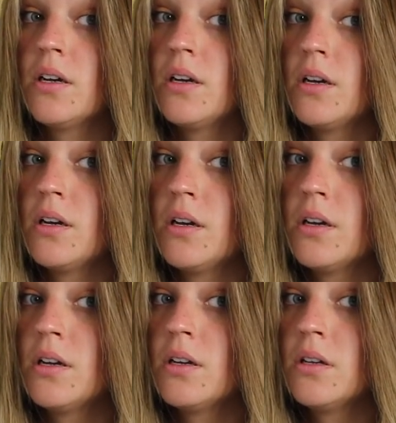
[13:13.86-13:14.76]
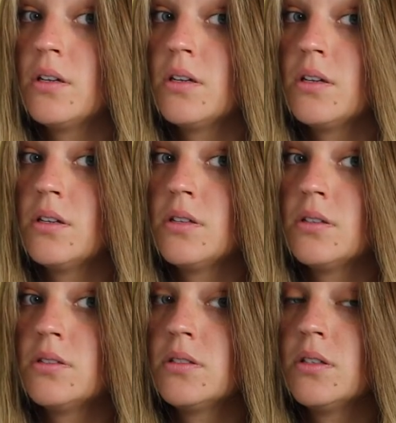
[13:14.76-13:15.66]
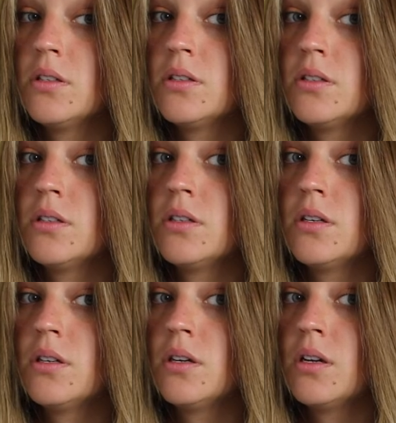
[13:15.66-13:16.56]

(no one is talking)